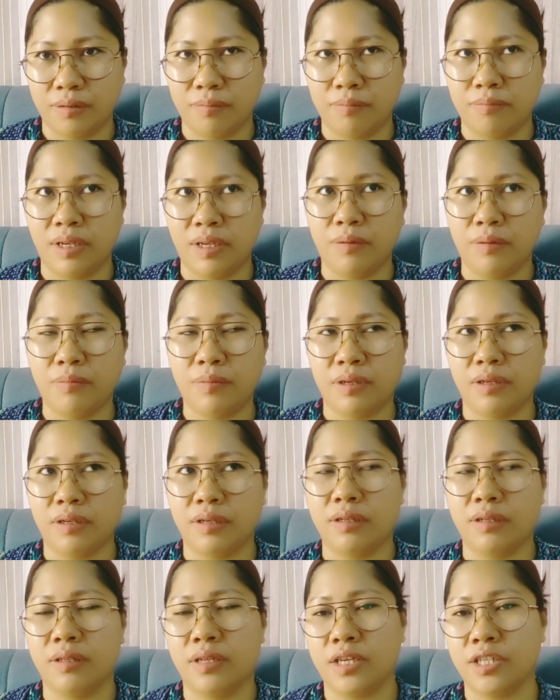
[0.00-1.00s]

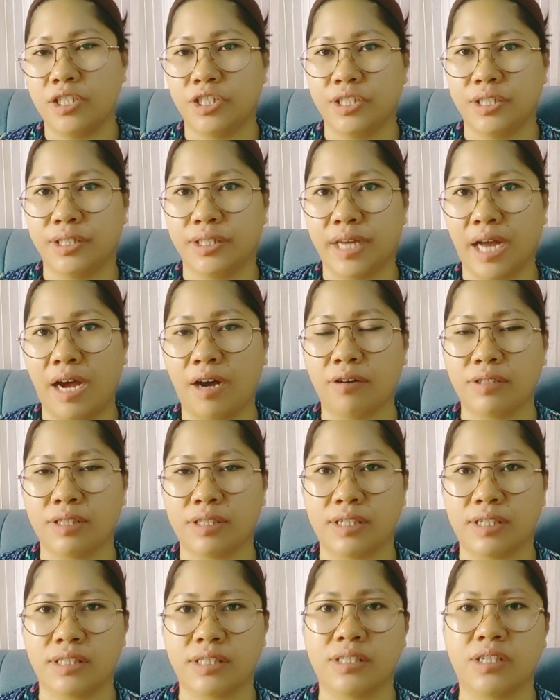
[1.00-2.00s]
maybe Nigerian
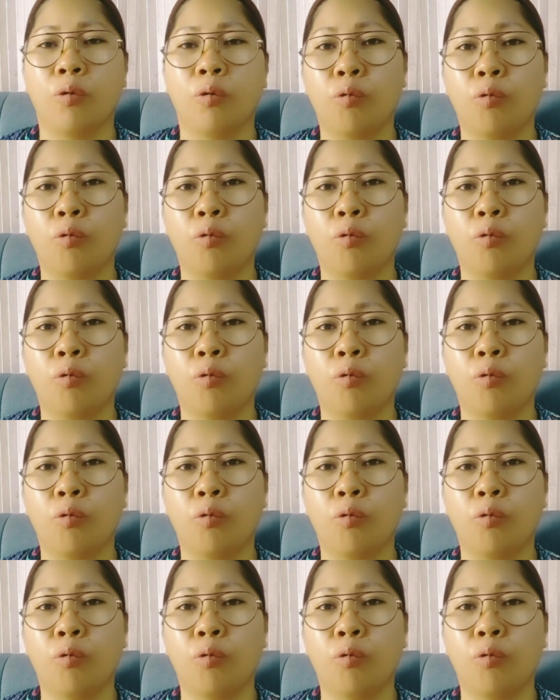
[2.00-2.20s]
houses,